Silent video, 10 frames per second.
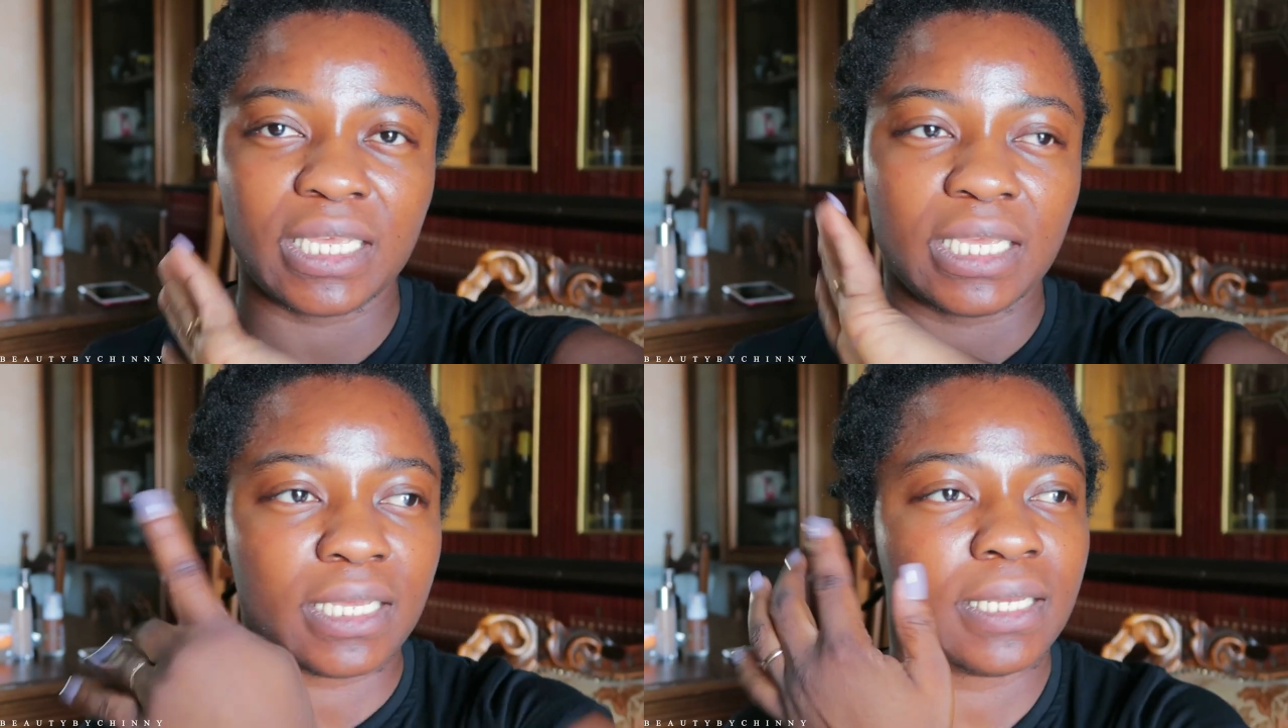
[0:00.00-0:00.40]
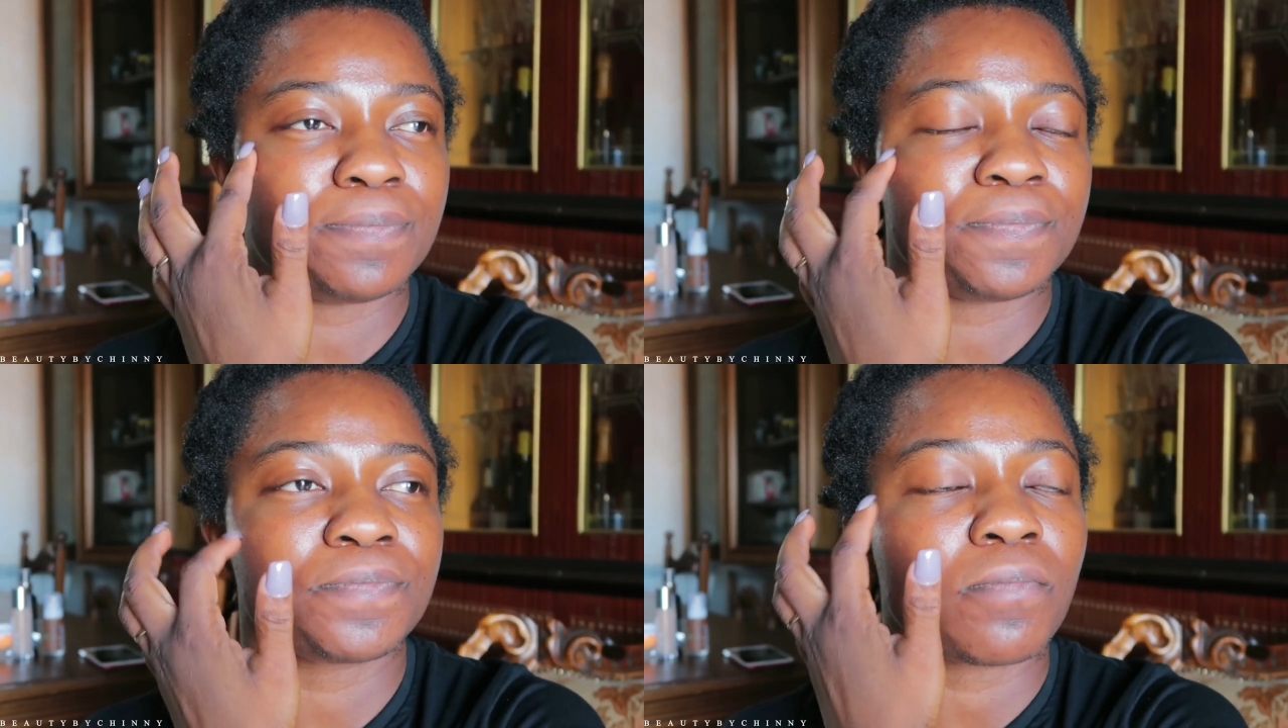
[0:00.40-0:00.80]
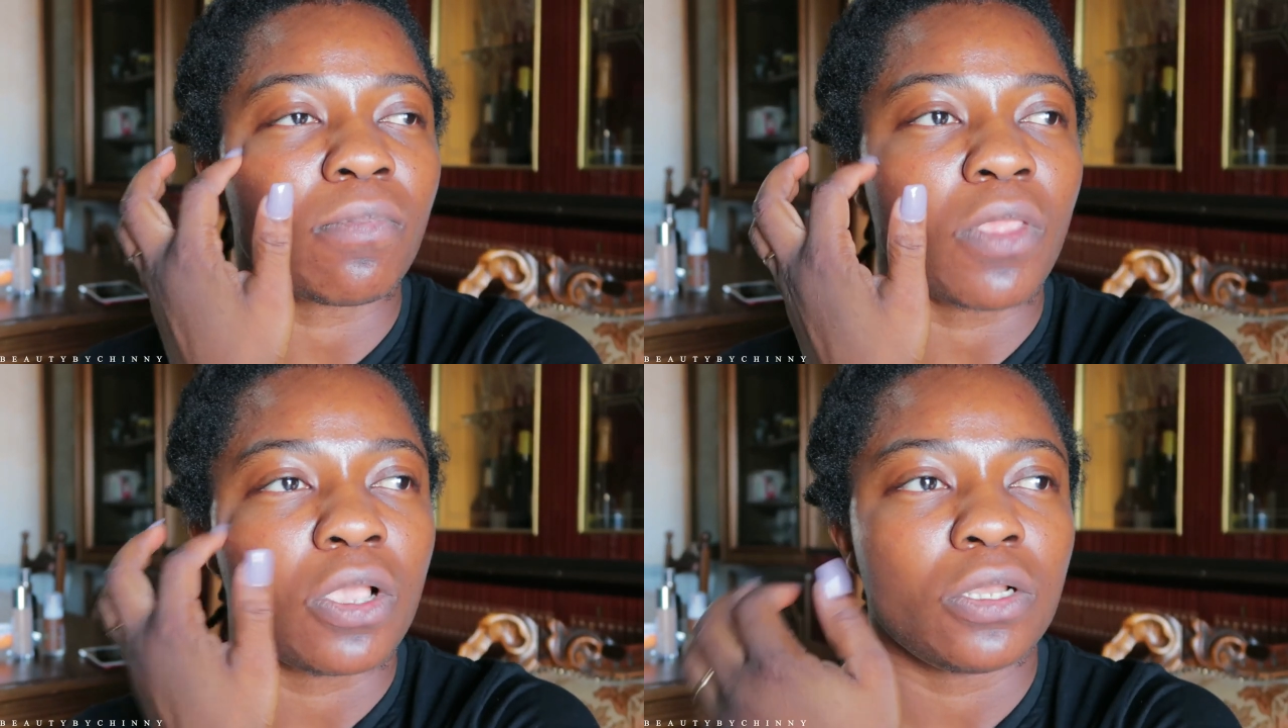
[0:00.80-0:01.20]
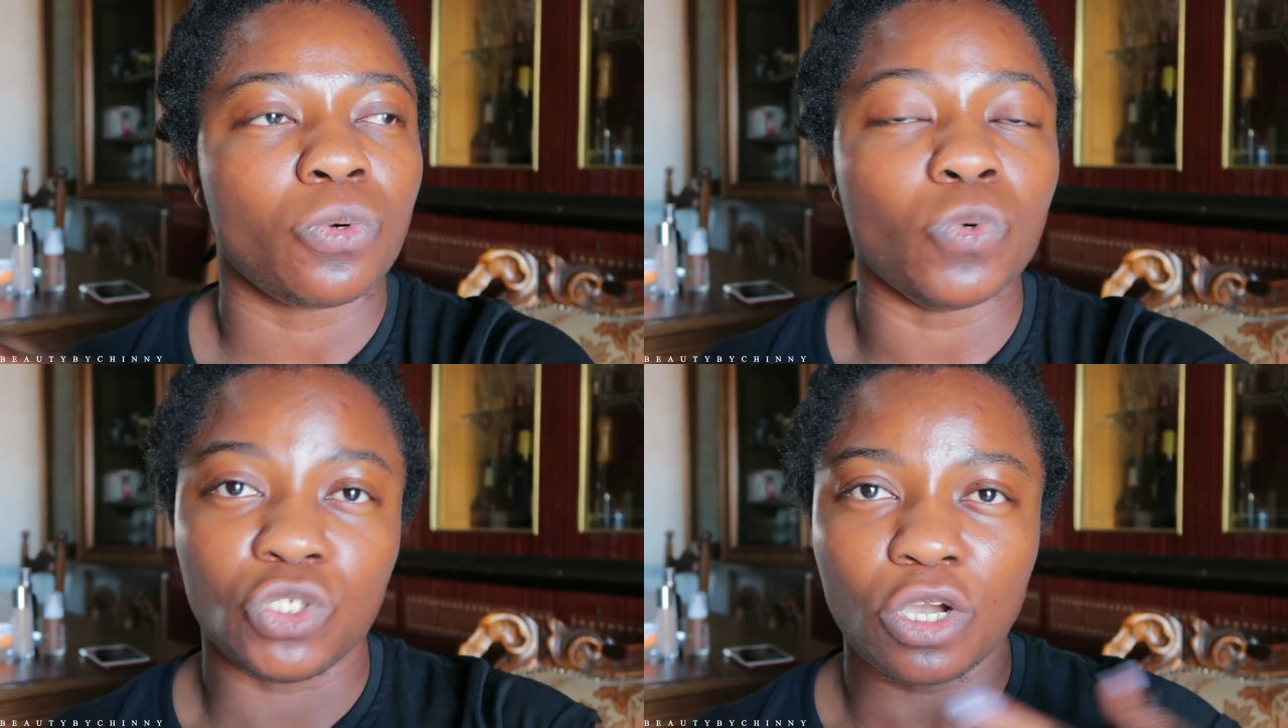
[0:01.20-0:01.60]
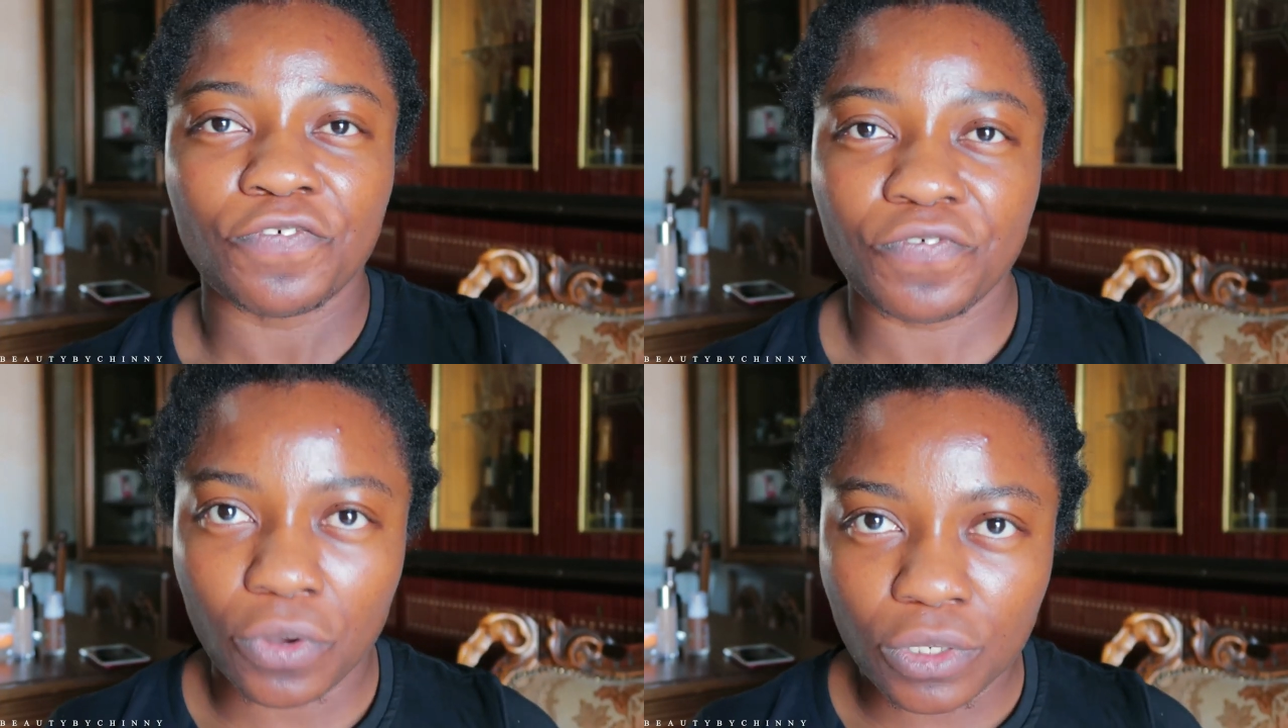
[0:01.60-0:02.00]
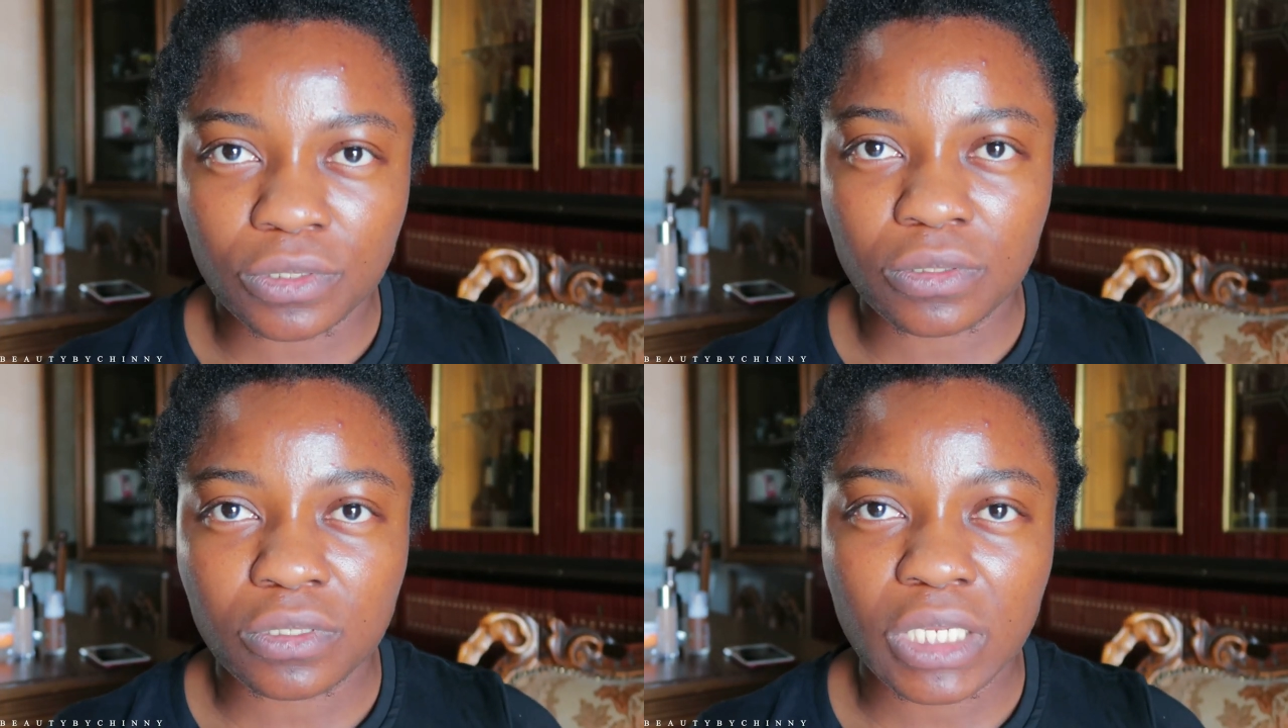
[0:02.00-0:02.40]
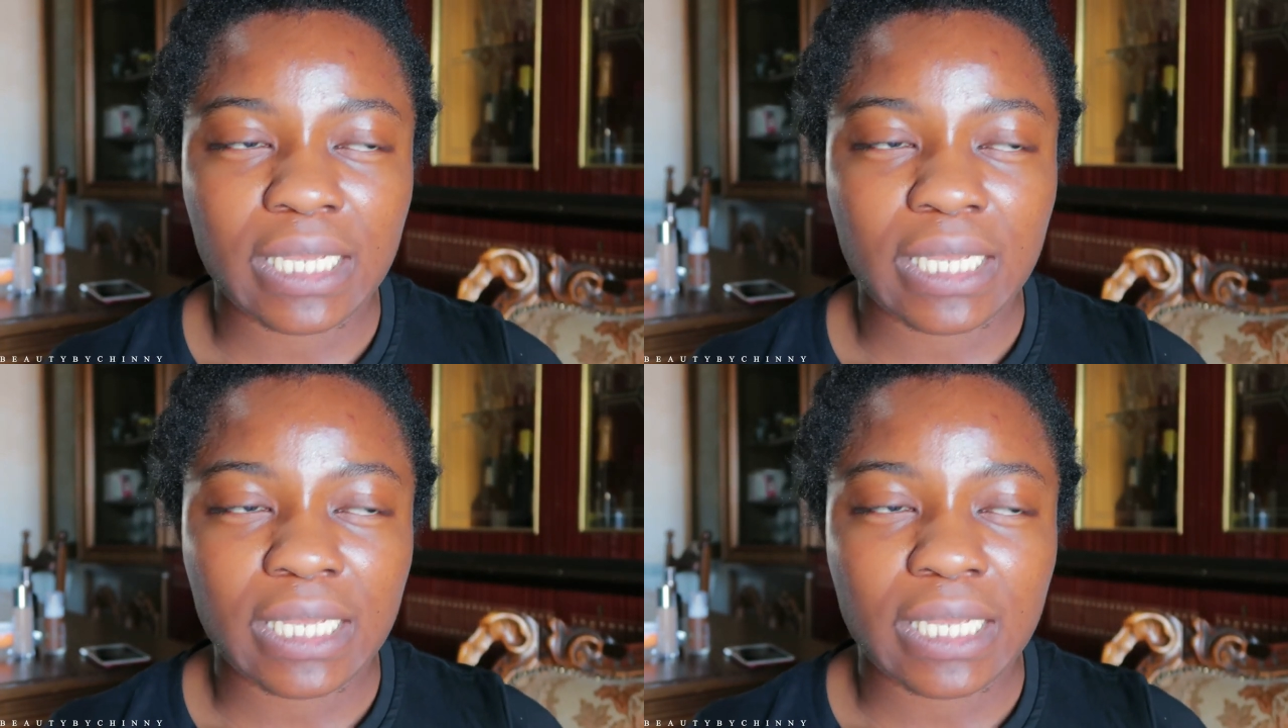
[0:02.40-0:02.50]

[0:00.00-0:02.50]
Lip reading: the with your phone,